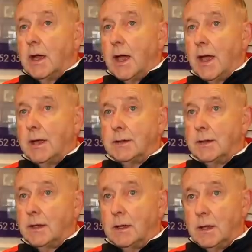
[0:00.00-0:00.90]
And
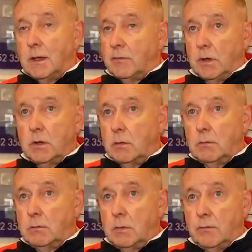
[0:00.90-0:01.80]
if I look
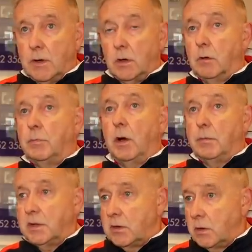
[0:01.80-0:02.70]
at
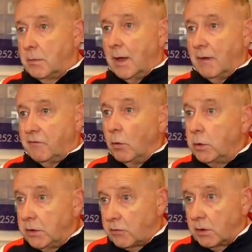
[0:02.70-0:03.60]
Bob, he's doing about
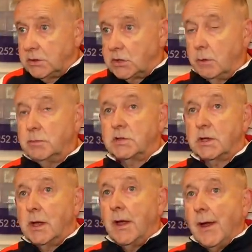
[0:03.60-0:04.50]
43 jobs.
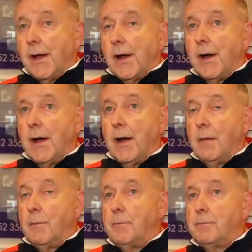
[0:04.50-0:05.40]

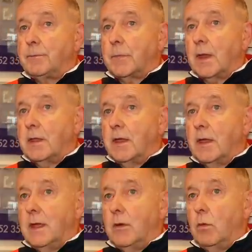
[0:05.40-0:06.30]

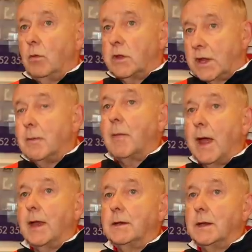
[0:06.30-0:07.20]
The kit
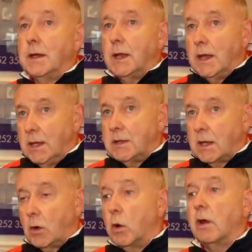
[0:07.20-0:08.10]
man is
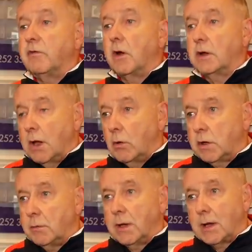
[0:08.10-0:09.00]
a qualified
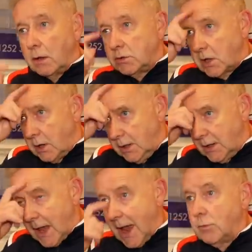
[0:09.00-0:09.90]
goalkeeping coach, so he
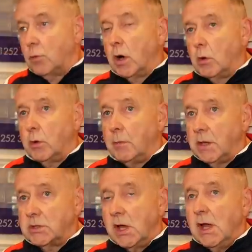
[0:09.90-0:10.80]
can work with
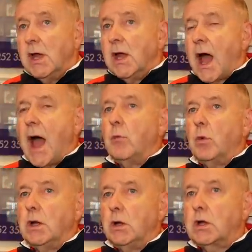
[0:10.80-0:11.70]
Mitch. And
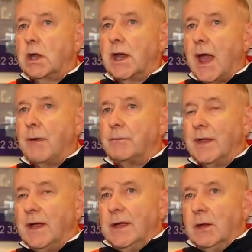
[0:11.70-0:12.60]

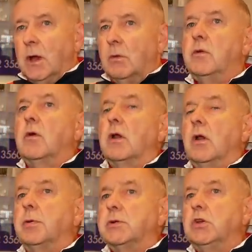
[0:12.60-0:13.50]
we've got an
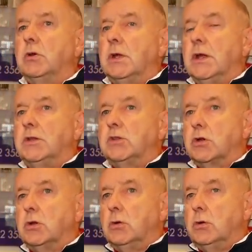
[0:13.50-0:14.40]
opportunity
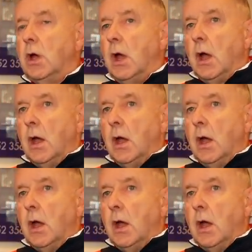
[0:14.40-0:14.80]
to